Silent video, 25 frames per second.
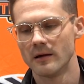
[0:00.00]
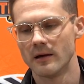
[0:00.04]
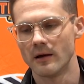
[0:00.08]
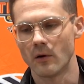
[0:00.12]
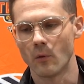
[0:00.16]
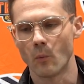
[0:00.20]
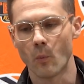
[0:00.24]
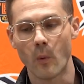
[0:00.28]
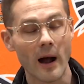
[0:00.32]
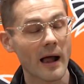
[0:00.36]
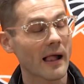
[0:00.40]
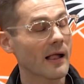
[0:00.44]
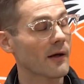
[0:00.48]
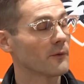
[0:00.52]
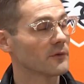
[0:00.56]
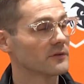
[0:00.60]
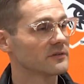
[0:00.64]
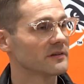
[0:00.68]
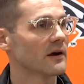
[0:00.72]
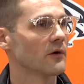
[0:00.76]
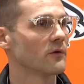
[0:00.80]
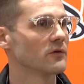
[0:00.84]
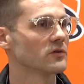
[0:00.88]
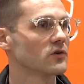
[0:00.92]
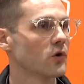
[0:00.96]
While I
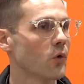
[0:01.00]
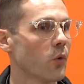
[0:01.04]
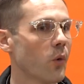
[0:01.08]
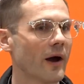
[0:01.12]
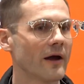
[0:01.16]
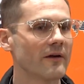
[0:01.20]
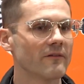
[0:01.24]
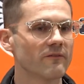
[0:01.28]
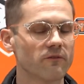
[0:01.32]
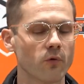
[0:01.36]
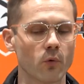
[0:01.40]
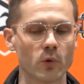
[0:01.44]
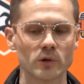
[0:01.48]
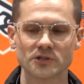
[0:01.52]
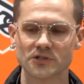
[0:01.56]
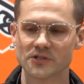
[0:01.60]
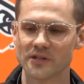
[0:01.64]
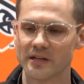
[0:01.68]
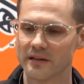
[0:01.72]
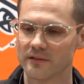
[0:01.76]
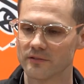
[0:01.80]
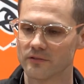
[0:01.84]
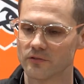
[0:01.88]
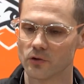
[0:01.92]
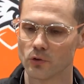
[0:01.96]
was there, I was quite
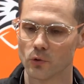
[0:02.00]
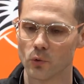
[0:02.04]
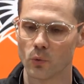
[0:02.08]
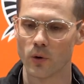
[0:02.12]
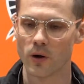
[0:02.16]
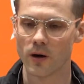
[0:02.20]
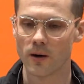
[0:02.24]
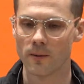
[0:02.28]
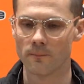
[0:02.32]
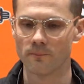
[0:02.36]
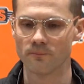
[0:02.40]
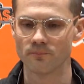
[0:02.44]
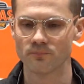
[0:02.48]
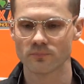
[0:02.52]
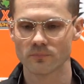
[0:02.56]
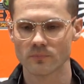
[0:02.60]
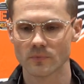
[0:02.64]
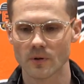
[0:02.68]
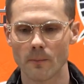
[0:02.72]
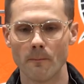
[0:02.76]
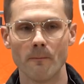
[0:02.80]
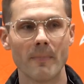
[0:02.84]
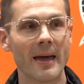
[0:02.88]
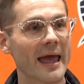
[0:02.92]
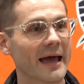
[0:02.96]
fortunate to
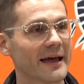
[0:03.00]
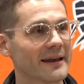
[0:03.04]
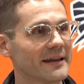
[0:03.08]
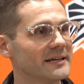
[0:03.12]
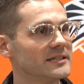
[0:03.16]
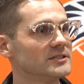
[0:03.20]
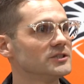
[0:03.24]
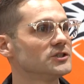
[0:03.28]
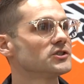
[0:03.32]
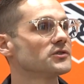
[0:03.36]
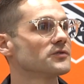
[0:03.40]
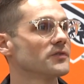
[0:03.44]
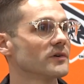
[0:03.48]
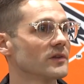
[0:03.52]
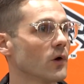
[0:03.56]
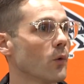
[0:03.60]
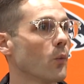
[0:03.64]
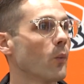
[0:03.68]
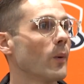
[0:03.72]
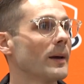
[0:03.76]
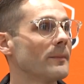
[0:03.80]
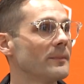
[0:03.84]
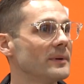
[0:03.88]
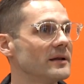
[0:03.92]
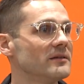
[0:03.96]
manage for the
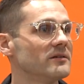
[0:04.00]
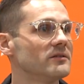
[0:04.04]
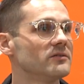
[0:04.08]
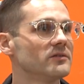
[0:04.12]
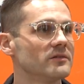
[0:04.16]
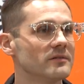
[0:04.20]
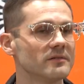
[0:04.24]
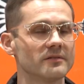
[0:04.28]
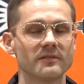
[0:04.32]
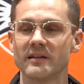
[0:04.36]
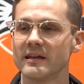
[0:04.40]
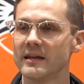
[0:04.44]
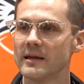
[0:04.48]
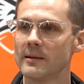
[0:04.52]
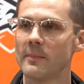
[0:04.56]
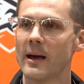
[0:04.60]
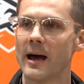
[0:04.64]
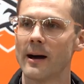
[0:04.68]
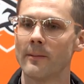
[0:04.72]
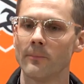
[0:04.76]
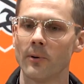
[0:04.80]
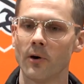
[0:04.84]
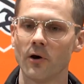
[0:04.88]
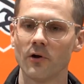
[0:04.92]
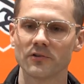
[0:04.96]
women's team
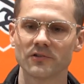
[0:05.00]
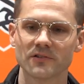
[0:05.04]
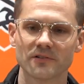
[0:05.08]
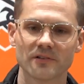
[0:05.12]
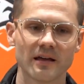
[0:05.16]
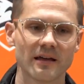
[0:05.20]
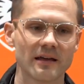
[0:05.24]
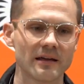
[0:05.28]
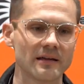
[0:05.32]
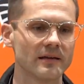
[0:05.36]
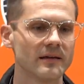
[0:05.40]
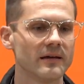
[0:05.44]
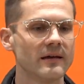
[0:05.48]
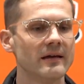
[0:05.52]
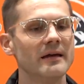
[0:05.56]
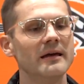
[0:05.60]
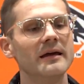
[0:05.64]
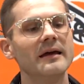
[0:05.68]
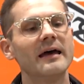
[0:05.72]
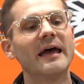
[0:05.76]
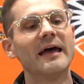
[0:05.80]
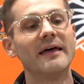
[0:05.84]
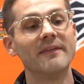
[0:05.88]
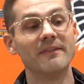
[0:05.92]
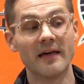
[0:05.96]
at Ball State.
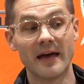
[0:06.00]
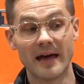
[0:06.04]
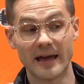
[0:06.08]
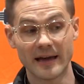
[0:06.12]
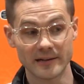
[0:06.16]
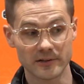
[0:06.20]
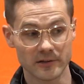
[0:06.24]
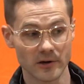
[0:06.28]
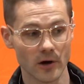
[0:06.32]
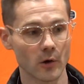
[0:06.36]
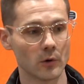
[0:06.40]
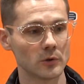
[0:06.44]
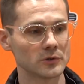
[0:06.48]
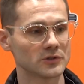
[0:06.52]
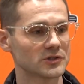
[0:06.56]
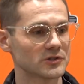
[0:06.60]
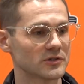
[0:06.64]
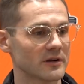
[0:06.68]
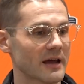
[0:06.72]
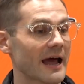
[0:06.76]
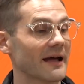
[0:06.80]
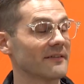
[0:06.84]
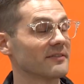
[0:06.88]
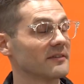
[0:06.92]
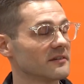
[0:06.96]
And the head
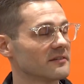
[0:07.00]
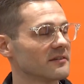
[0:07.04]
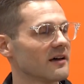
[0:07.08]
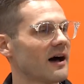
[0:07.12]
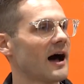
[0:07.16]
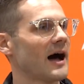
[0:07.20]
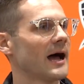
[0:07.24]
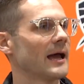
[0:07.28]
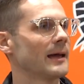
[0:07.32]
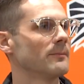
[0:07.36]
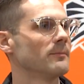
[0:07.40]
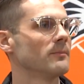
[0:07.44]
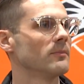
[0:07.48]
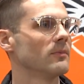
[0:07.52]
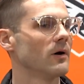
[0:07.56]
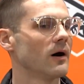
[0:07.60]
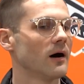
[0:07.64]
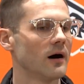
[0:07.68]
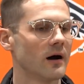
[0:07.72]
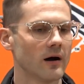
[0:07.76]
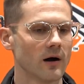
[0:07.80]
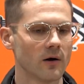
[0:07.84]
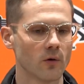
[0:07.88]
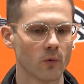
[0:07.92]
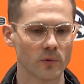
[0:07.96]
coach at the time
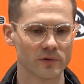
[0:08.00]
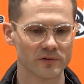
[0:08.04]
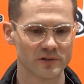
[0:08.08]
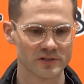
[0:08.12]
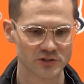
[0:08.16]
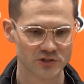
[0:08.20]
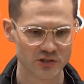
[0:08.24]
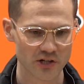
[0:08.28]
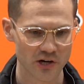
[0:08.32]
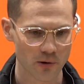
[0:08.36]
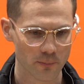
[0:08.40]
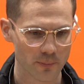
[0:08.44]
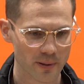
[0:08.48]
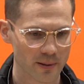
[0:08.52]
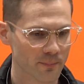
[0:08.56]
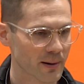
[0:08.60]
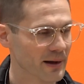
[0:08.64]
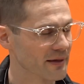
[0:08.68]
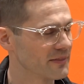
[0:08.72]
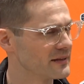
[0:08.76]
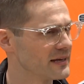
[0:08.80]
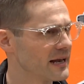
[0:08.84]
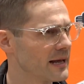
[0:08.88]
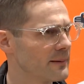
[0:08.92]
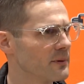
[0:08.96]
was a gentleman
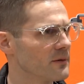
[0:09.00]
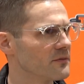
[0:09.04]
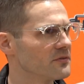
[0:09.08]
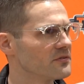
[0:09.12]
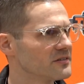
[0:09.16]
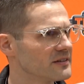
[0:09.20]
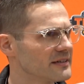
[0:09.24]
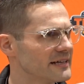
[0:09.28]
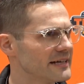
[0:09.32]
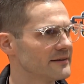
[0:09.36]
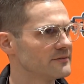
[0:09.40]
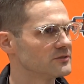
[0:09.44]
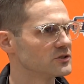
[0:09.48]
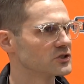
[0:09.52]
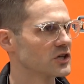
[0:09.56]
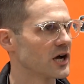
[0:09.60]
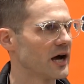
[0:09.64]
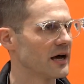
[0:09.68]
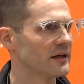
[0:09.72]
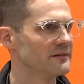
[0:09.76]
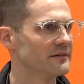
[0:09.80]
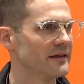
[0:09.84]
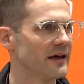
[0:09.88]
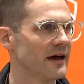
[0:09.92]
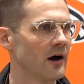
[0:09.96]
by the name of Steve
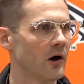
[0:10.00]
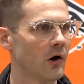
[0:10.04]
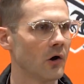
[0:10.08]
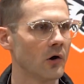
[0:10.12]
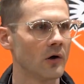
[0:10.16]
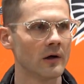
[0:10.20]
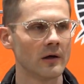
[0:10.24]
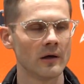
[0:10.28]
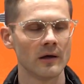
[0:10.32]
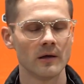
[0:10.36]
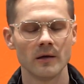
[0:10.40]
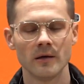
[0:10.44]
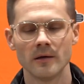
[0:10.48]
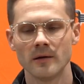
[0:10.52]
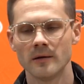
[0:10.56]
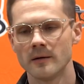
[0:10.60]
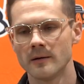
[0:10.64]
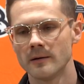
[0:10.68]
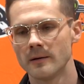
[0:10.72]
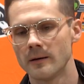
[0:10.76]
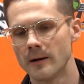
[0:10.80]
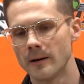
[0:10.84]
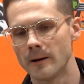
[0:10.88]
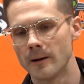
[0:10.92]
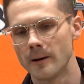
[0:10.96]
Shondell,
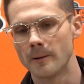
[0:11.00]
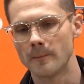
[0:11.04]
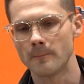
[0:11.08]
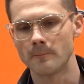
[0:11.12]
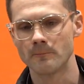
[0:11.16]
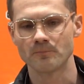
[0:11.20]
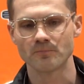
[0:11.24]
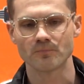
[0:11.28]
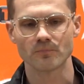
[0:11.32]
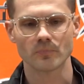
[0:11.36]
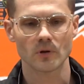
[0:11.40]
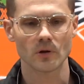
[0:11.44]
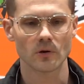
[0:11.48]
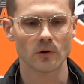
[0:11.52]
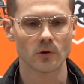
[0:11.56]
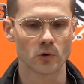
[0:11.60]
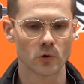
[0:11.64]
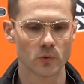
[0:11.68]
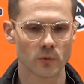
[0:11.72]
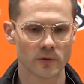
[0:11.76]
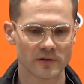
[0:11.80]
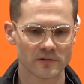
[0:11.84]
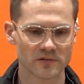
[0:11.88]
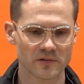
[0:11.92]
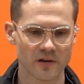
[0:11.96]

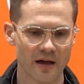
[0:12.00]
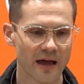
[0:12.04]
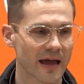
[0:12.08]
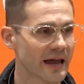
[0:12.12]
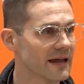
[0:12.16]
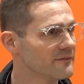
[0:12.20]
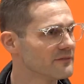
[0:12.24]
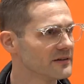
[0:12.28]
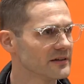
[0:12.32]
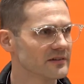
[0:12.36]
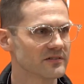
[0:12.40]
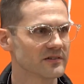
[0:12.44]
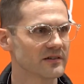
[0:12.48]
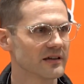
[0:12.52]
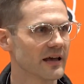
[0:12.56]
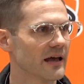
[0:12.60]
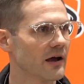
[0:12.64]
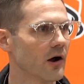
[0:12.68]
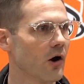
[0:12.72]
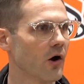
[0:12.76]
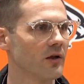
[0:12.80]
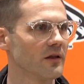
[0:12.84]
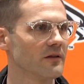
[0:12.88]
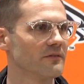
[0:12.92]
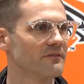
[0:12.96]
who is
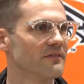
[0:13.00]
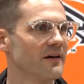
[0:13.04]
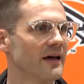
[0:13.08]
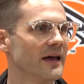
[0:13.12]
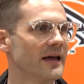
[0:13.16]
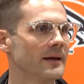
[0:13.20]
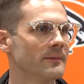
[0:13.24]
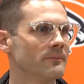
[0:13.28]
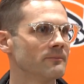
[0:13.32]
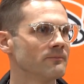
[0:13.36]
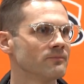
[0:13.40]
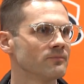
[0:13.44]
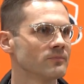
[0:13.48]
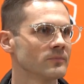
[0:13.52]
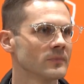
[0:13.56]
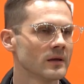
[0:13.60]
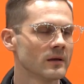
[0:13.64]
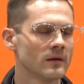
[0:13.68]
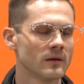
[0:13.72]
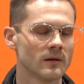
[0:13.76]
AVCA Hall of Fame.